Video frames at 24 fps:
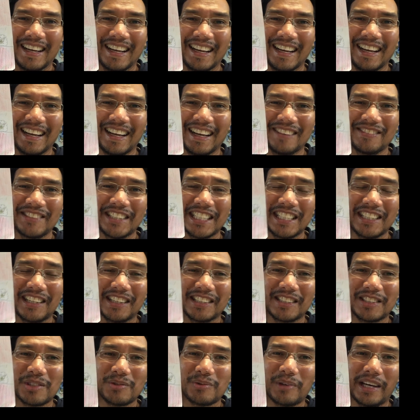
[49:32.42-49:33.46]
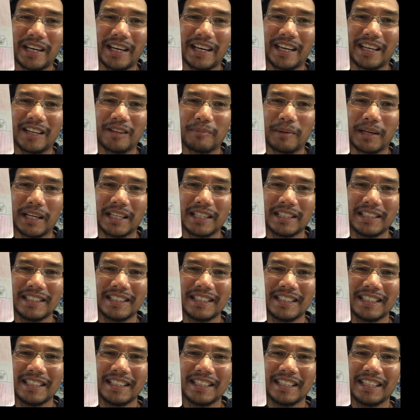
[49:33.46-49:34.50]
My daughter's way ahead of me.
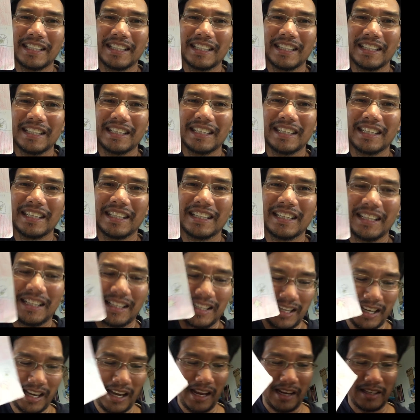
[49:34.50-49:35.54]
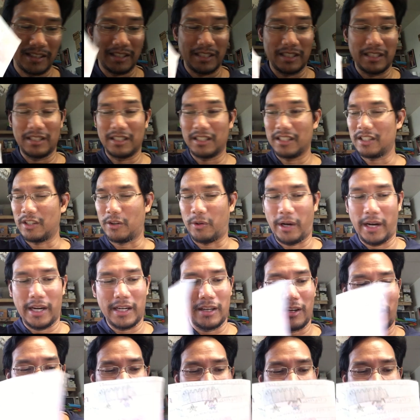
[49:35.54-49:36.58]
And she just created all these